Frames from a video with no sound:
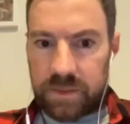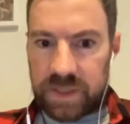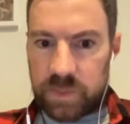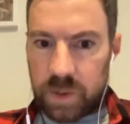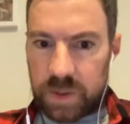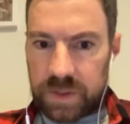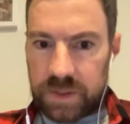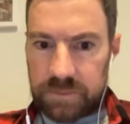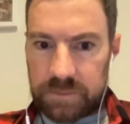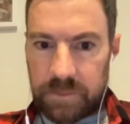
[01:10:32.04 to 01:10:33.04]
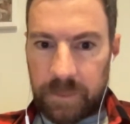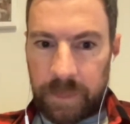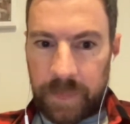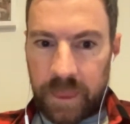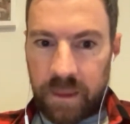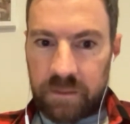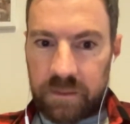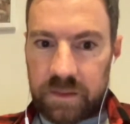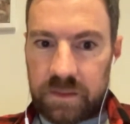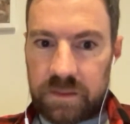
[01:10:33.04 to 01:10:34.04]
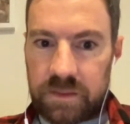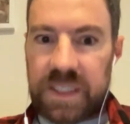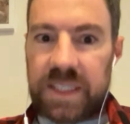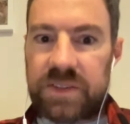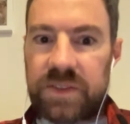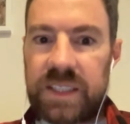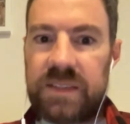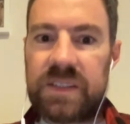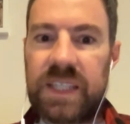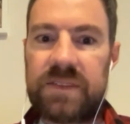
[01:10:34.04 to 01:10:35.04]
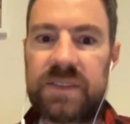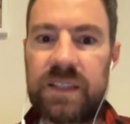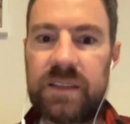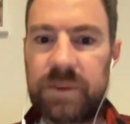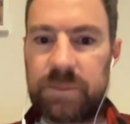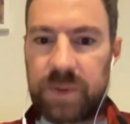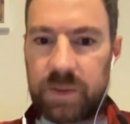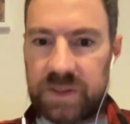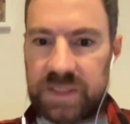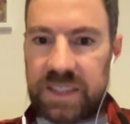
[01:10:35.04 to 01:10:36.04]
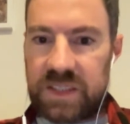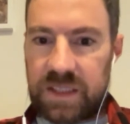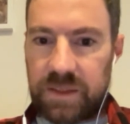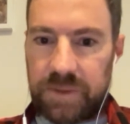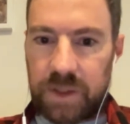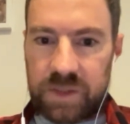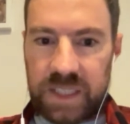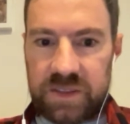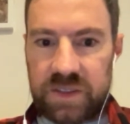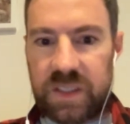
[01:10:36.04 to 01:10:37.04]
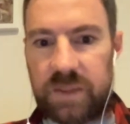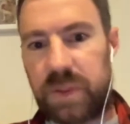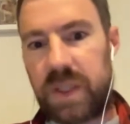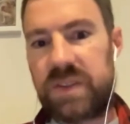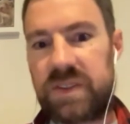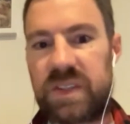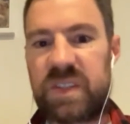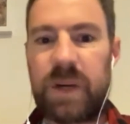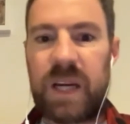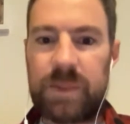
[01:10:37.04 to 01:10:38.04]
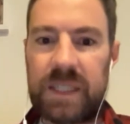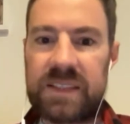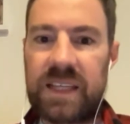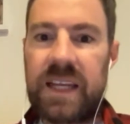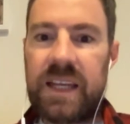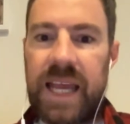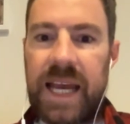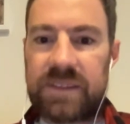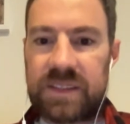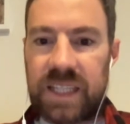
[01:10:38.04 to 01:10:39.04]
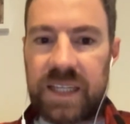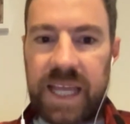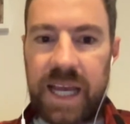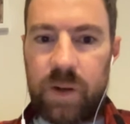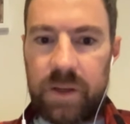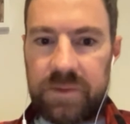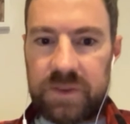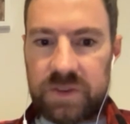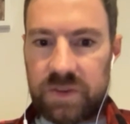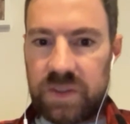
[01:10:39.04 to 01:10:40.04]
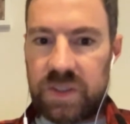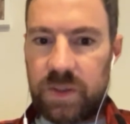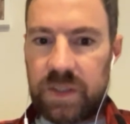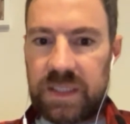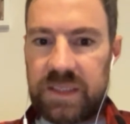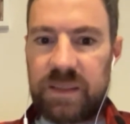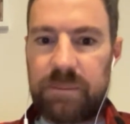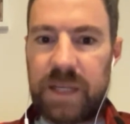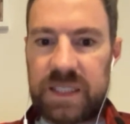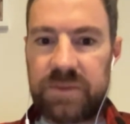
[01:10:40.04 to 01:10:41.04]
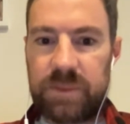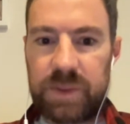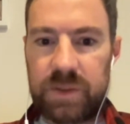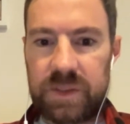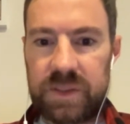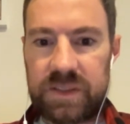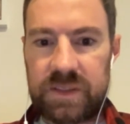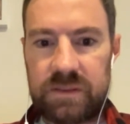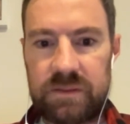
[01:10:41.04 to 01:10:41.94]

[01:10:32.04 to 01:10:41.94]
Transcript: Chris Wood. Sensory testing for brewers, e.g. the fault kits you can purchase to spike beers. How's it done? How often should you do it? Is it a must for brewers?